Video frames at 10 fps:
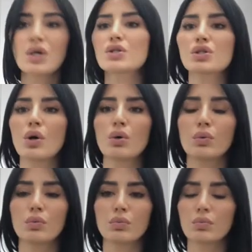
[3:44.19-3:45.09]

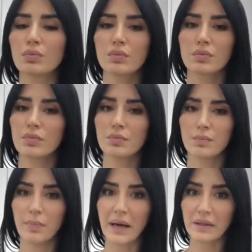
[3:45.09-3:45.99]
So
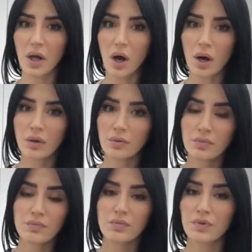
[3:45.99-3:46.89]
by law,
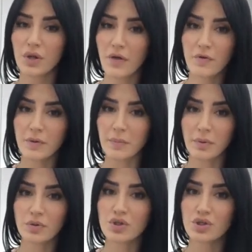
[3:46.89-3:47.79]
the other
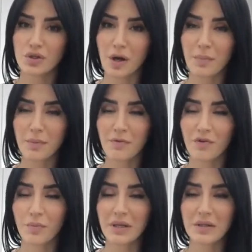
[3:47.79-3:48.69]
people should not be
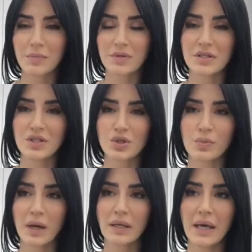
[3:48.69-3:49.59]
performing the procedure,
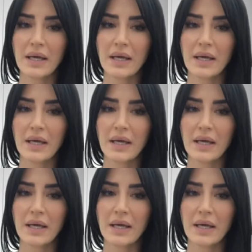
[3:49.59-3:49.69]
right?